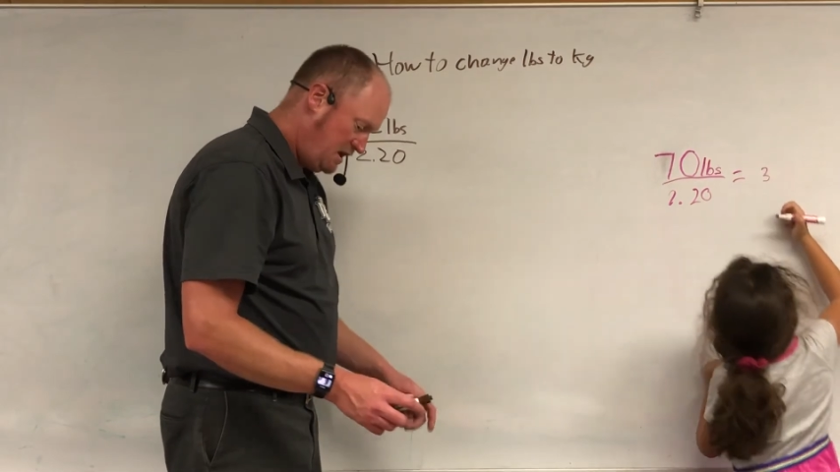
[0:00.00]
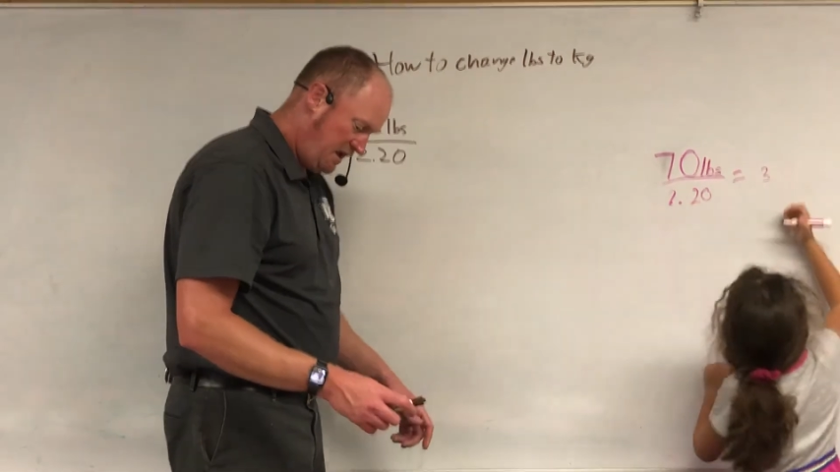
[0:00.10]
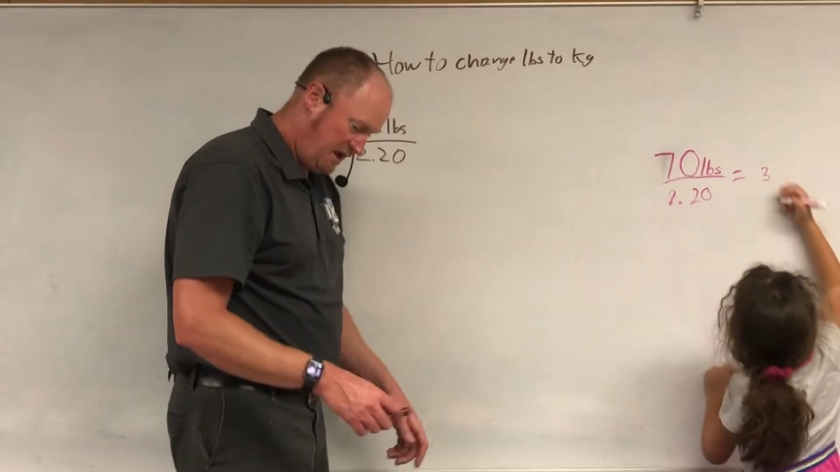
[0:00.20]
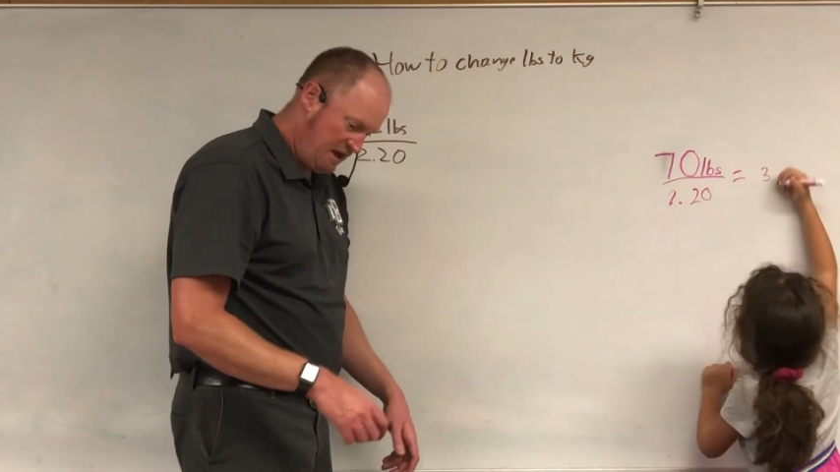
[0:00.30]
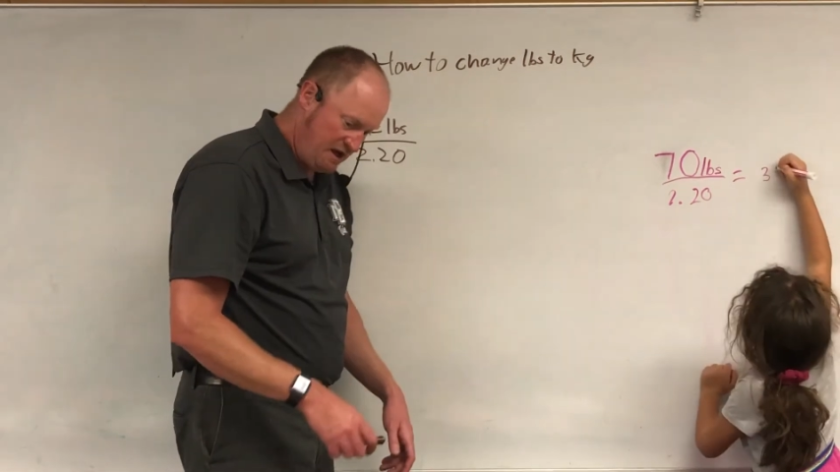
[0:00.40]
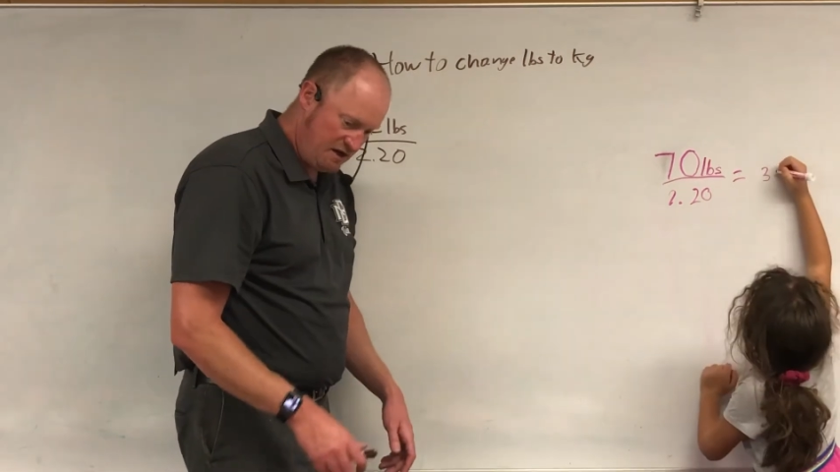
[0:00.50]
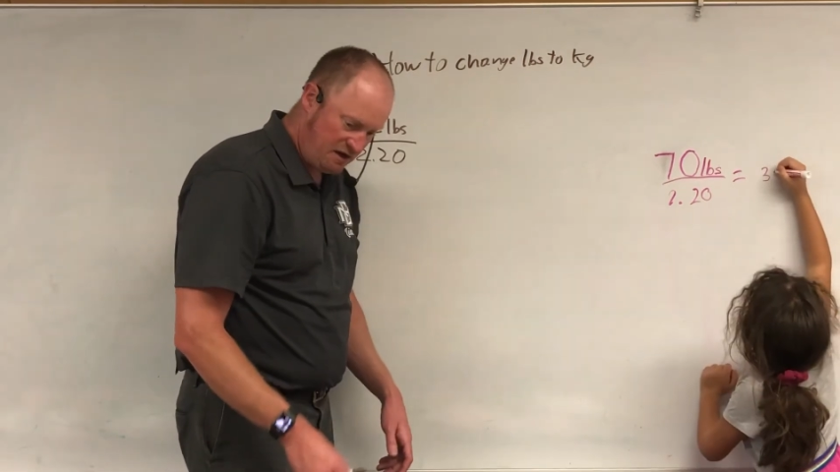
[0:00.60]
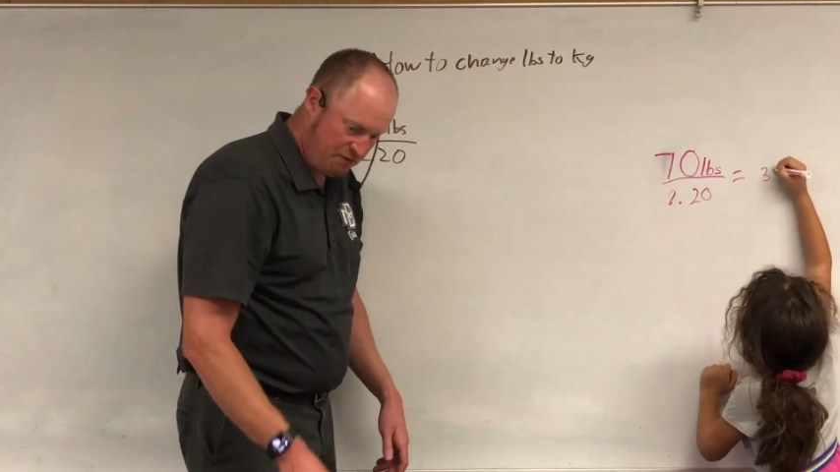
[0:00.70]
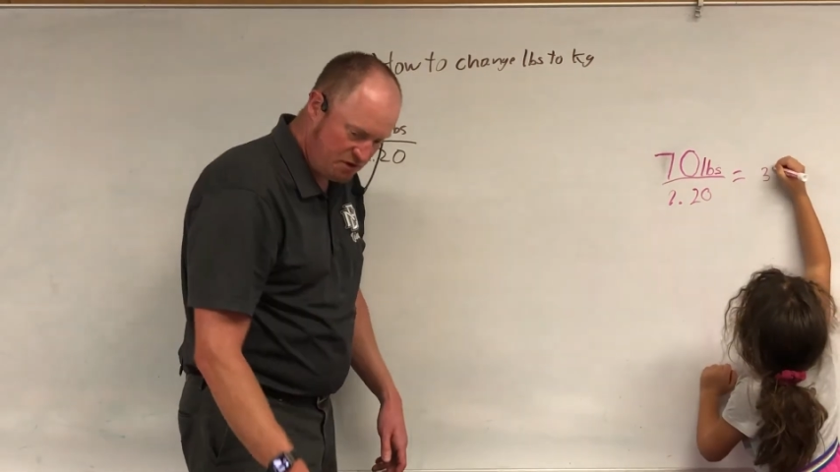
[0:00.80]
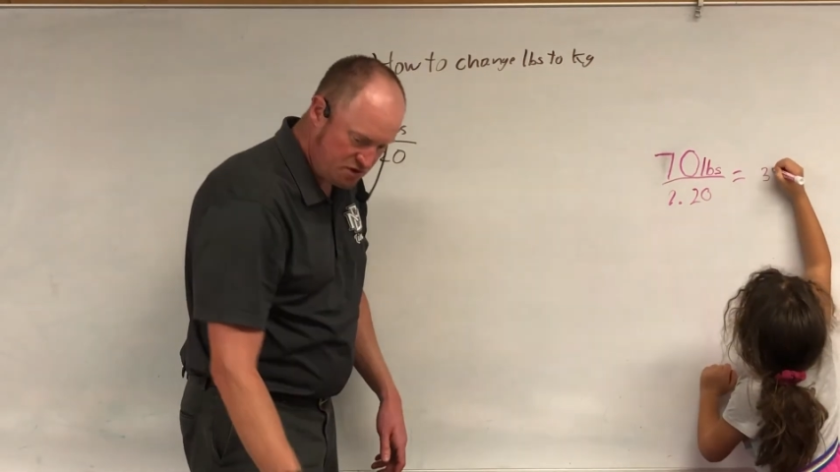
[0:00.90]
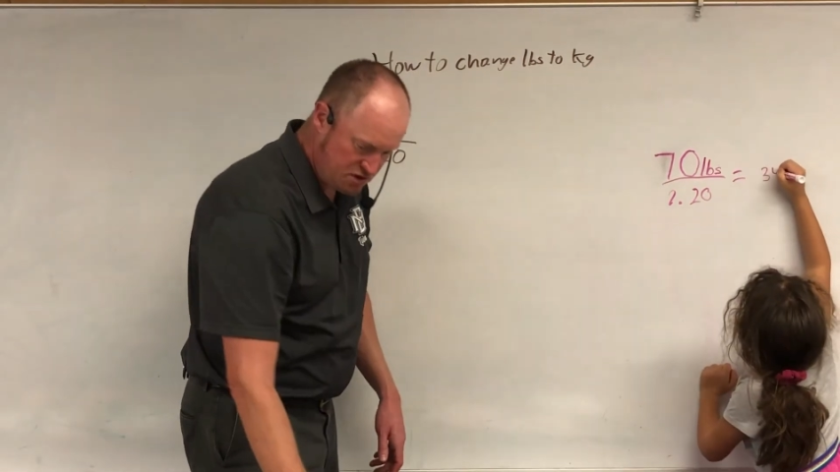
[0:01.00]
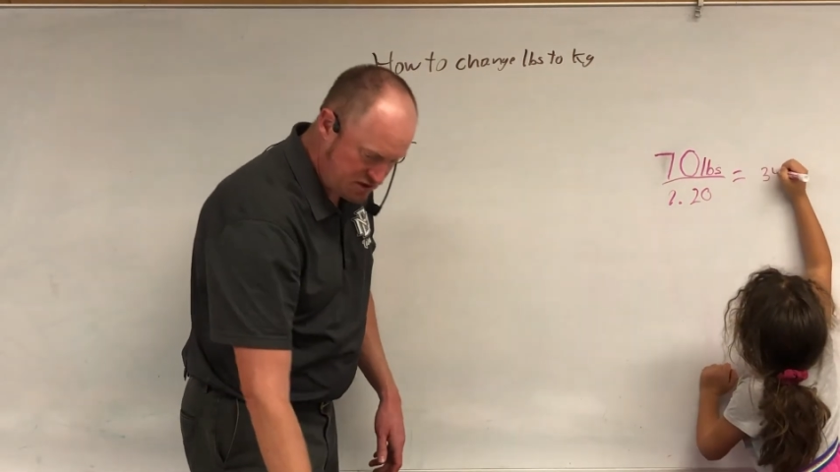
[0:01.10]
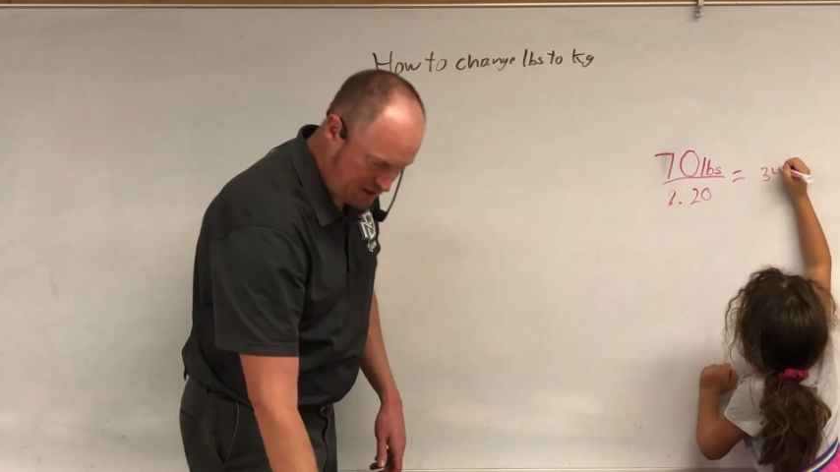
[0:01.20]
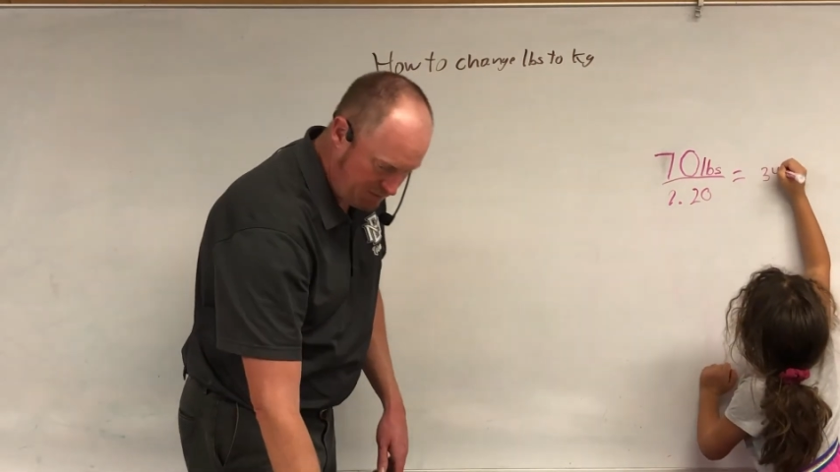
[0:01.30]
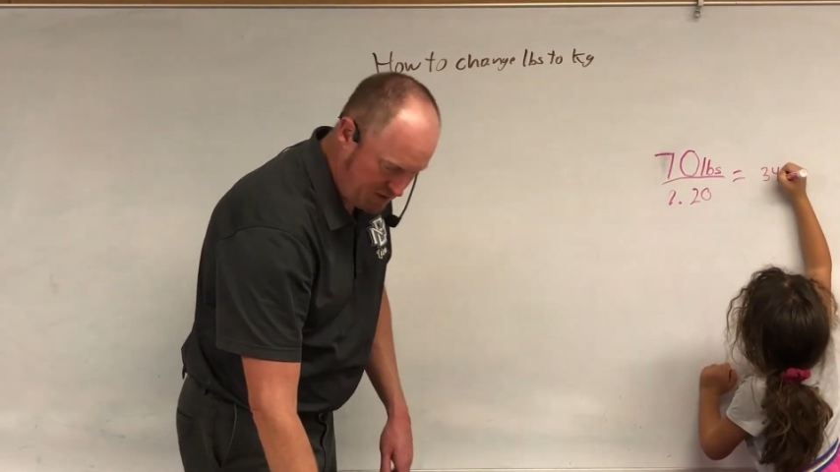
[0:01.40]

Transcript: and I'm going to do the same